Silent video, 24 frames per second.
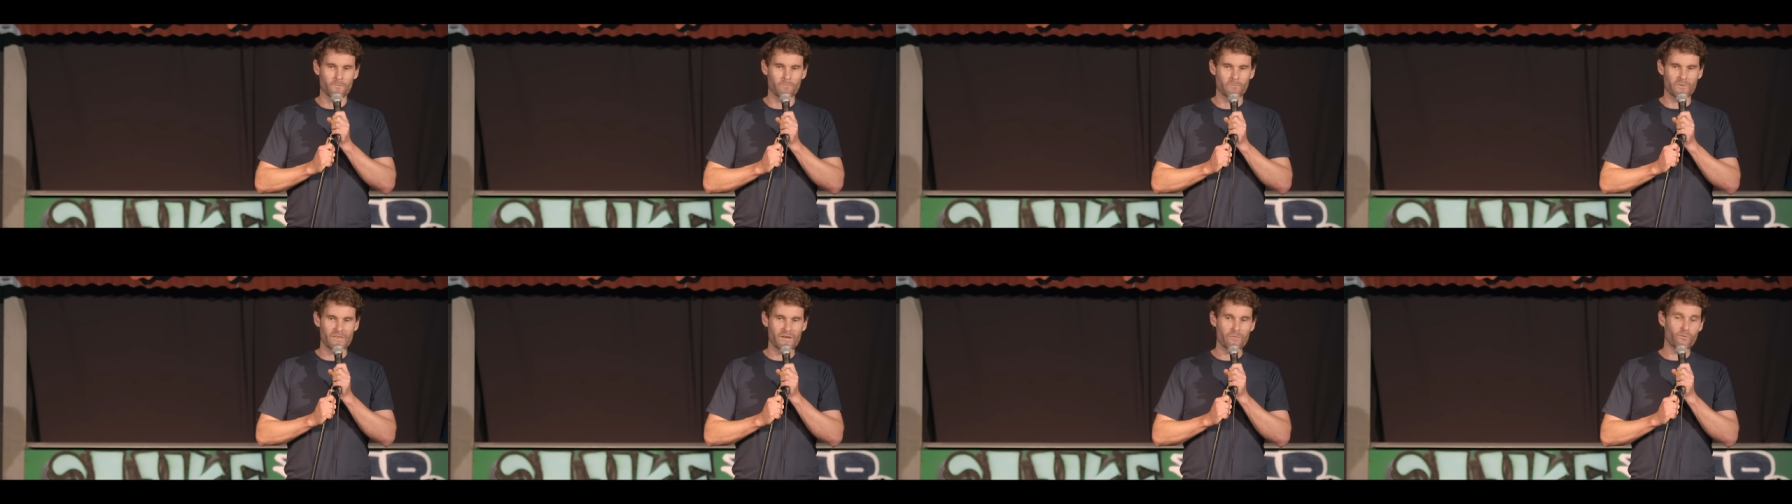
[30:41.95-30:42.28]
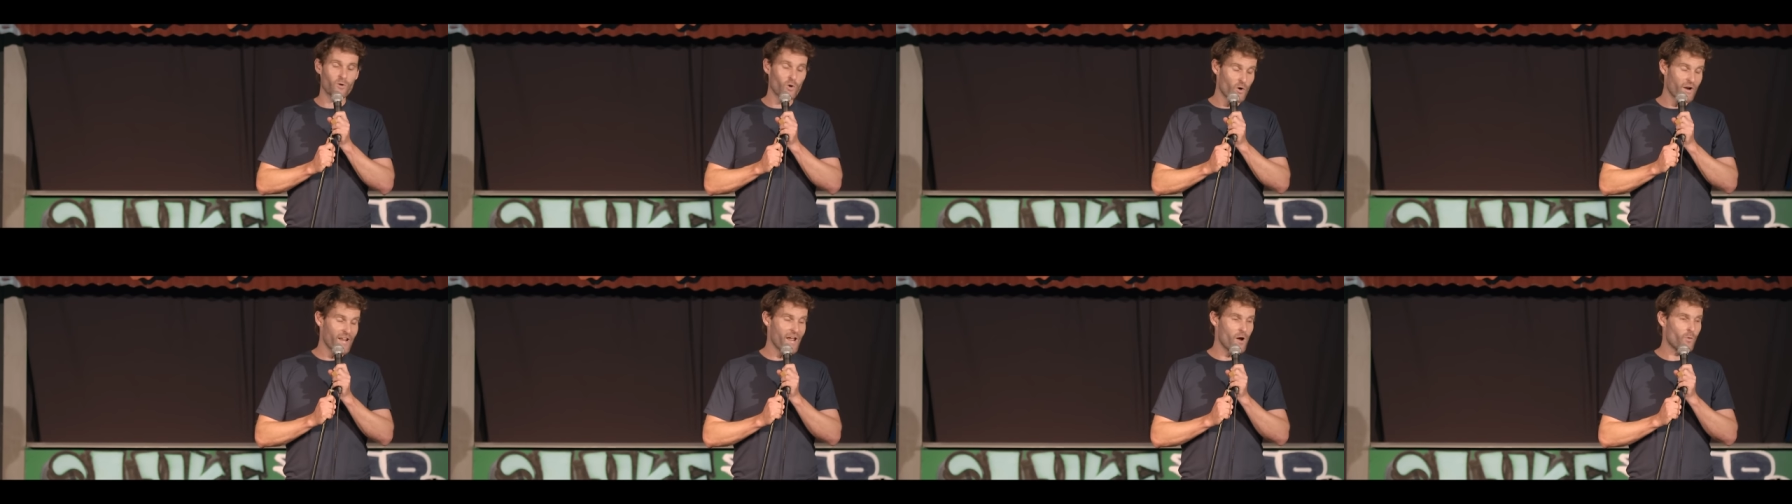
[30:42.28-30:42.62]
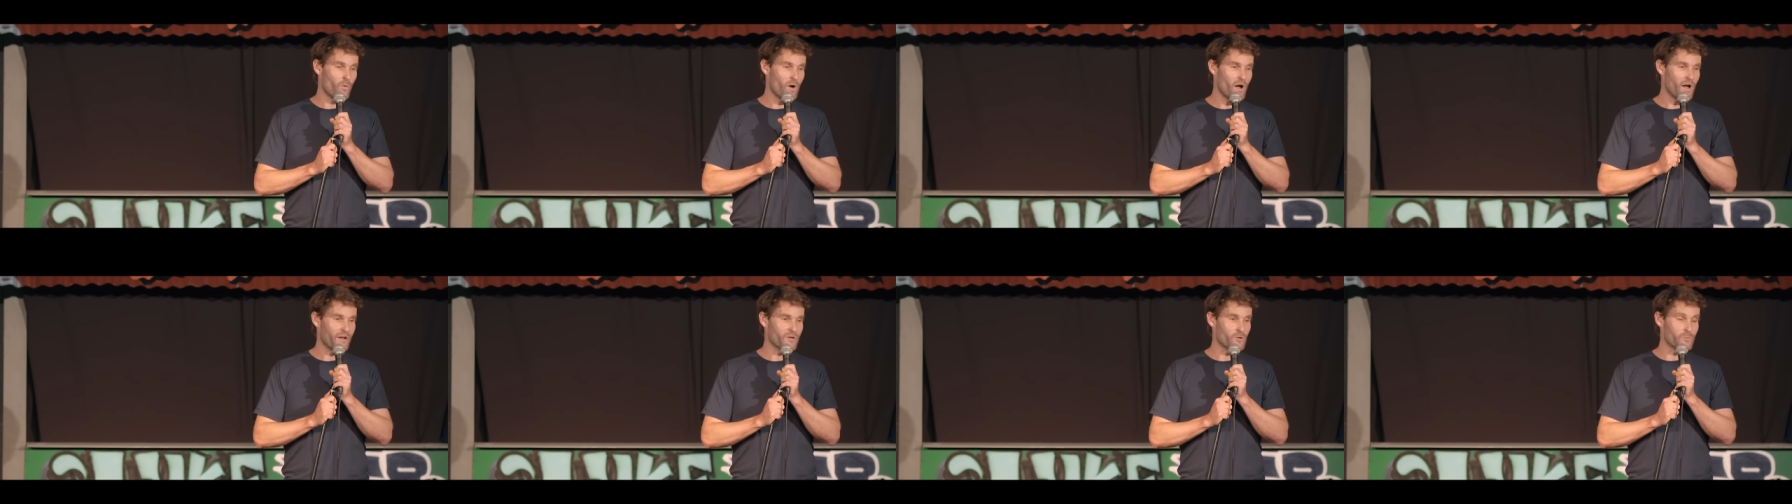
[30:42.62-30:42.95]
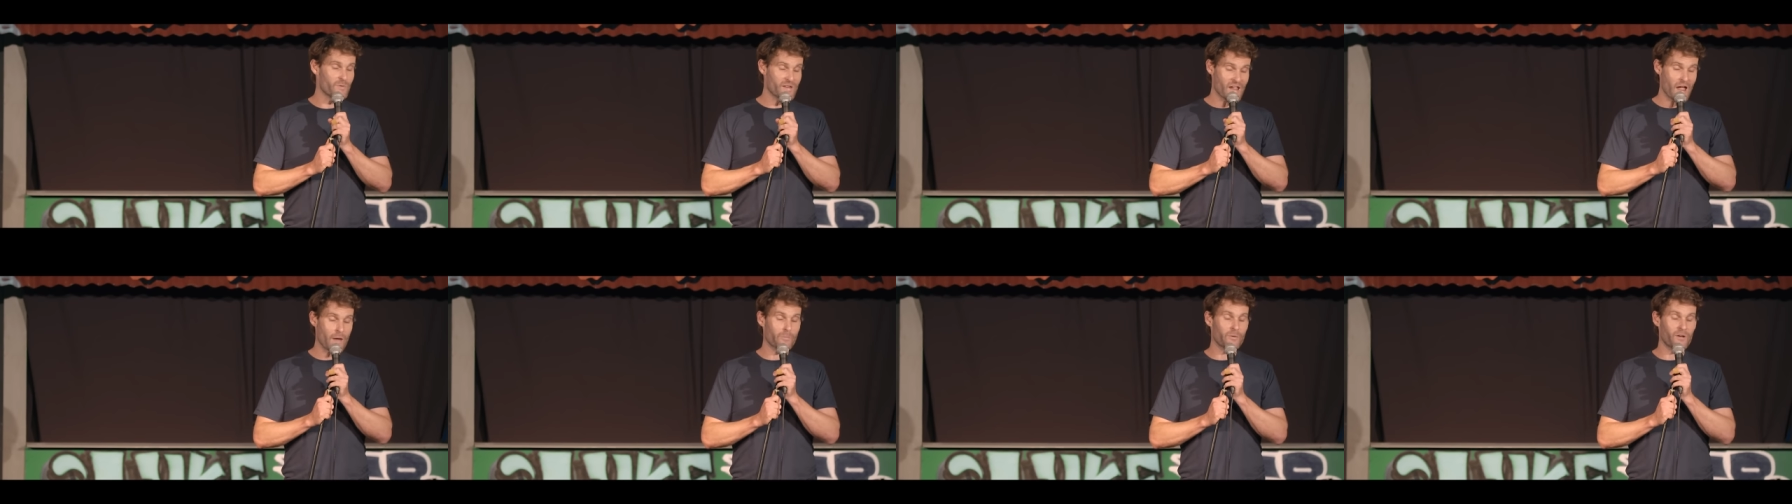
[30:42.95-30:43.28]
But then we're on our way, and you'll
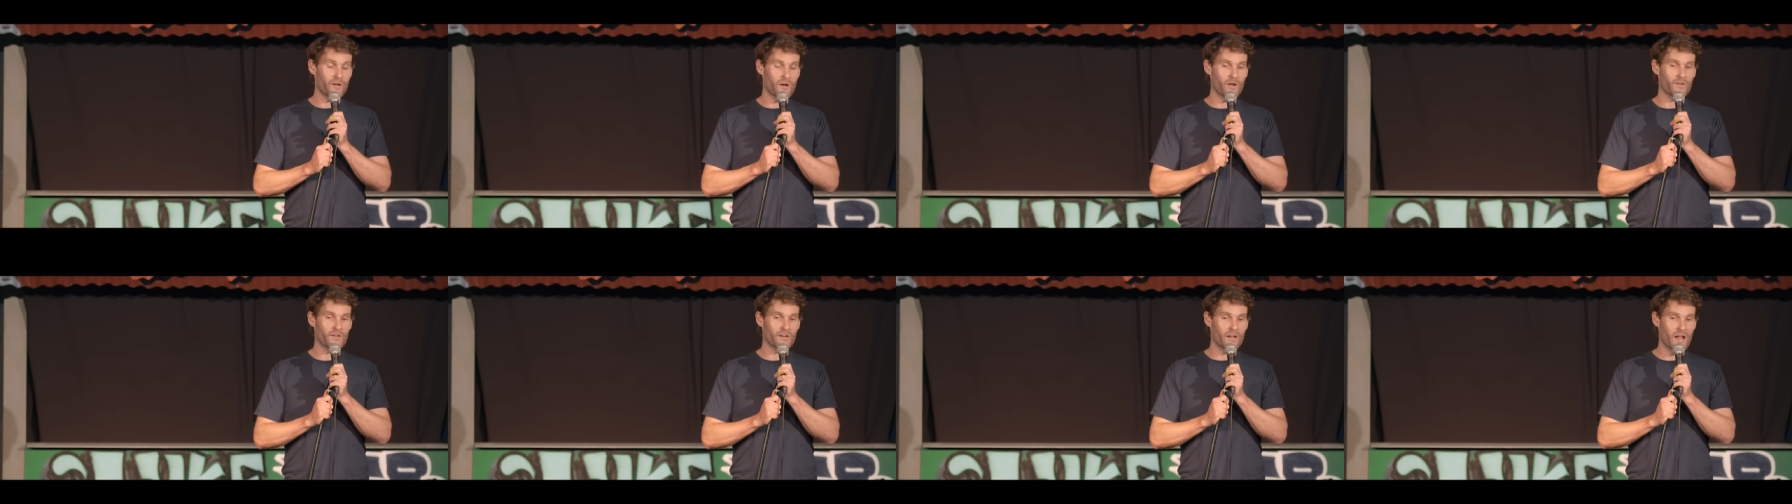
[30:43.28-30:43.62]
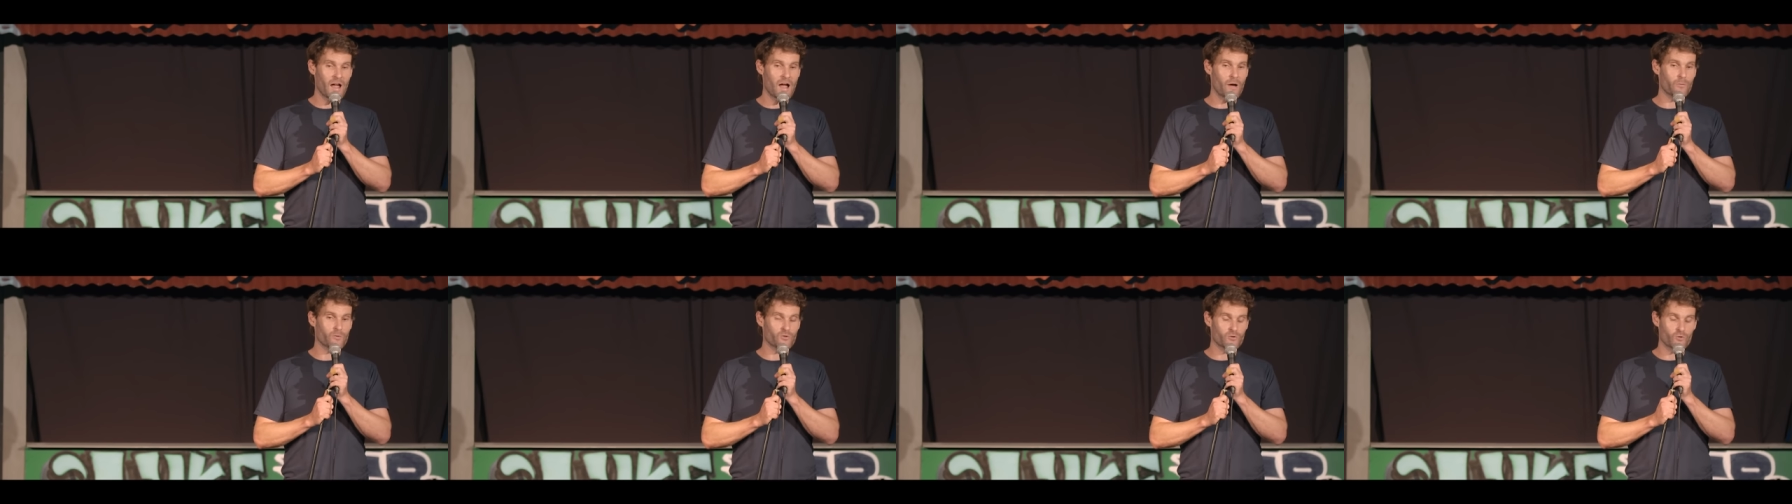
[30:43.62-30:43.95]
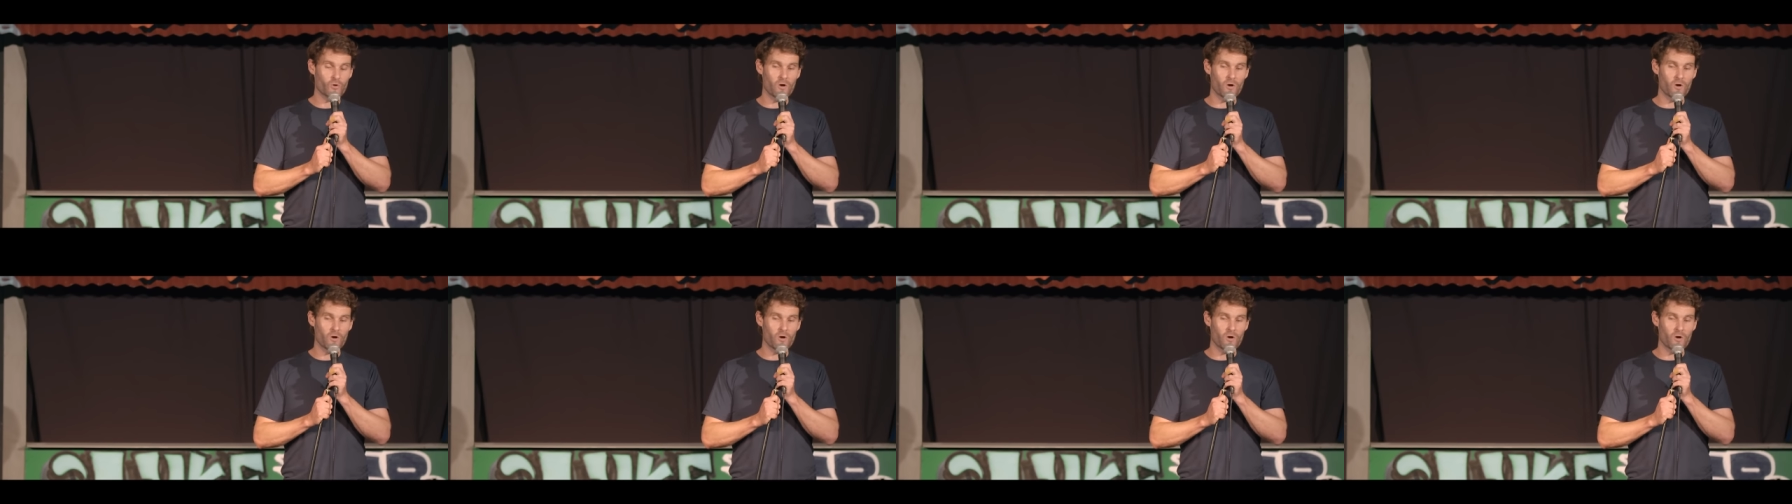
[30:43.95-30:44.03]
be happy to know the car was